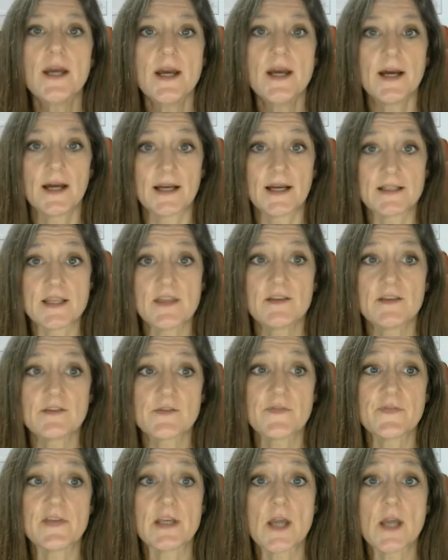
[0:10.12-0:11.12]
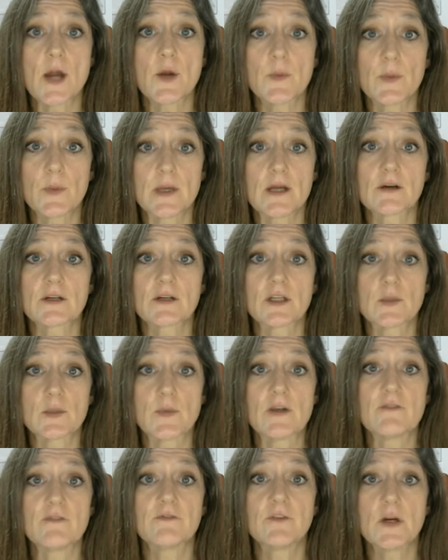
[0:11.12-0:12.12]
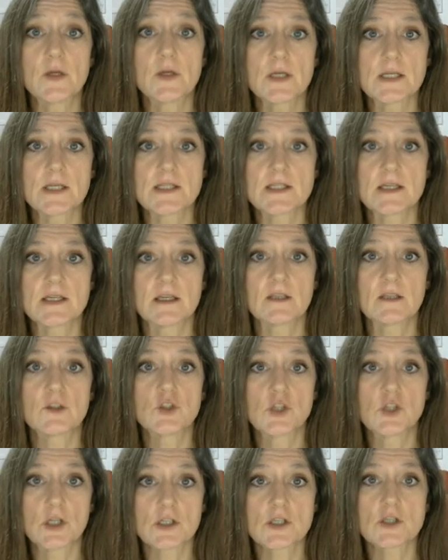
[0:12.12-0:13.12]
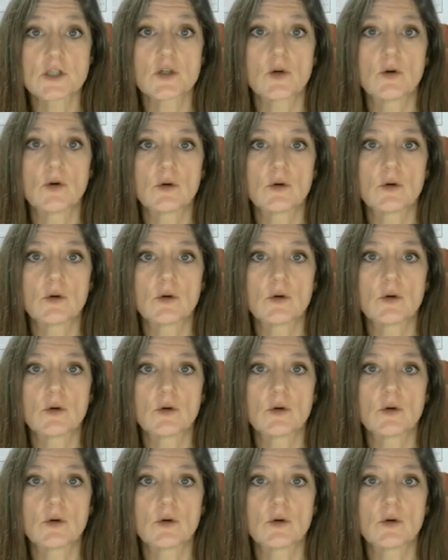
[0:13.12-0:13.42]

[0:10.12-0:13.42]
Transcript: And in this video, we are going to be focusing just